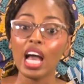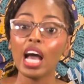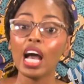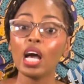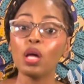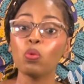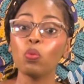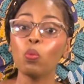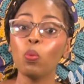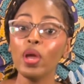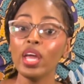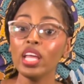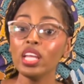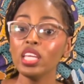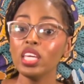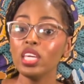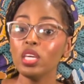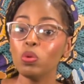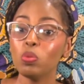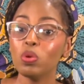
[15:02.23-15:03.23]
And when
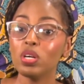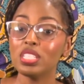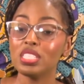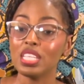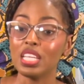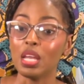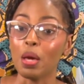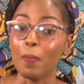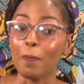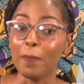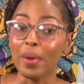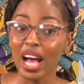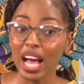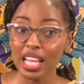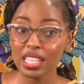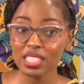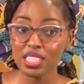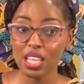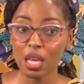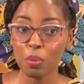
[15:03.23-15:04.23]
he was in a
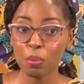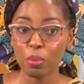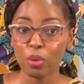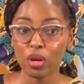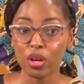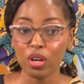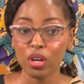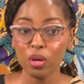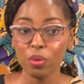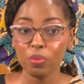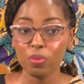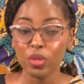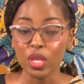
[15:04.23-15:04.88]
bad temper,